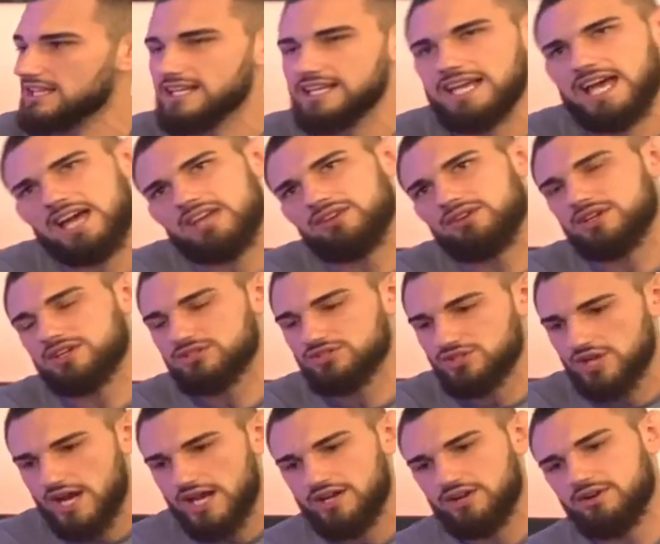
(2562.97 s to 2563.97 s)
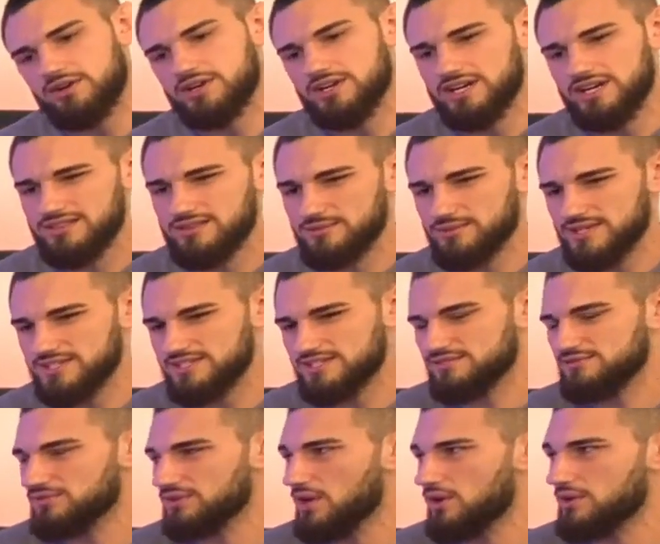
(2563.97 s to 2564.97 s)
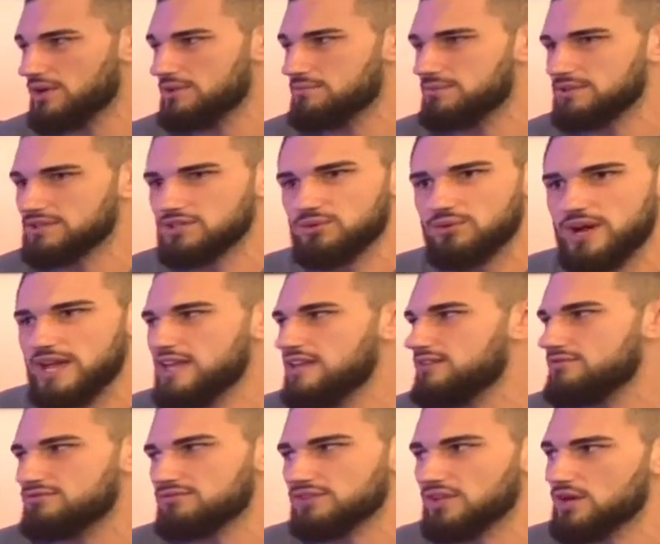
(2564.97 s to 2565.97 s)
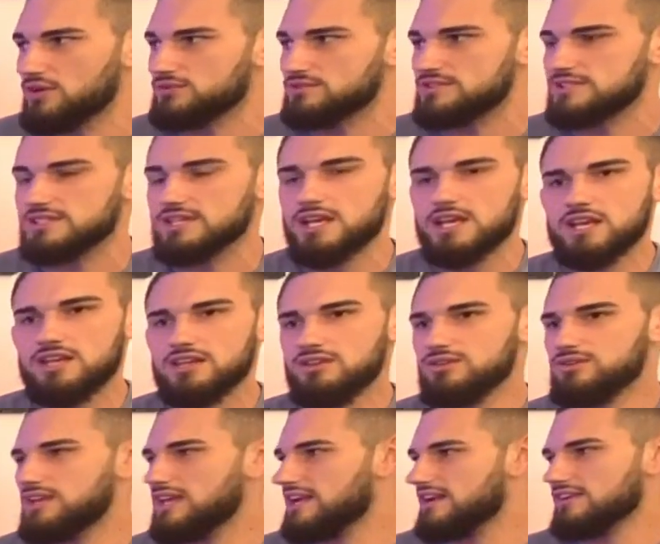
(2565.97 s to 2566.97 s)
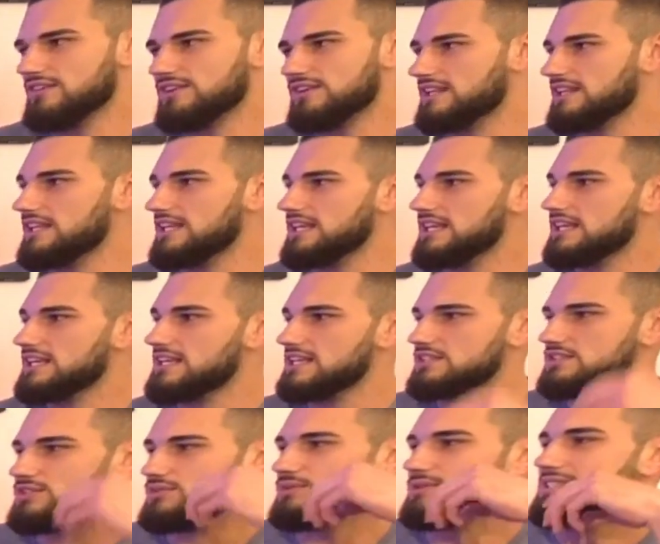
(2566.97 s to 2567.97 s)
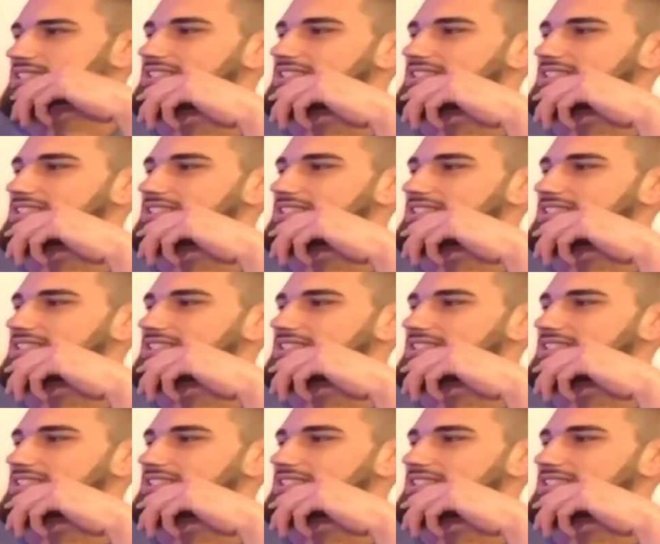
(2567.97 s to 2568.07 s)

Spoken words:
Like, yeah, you could try and go underneath him because he's floating, but the way he floats, you can't really get to his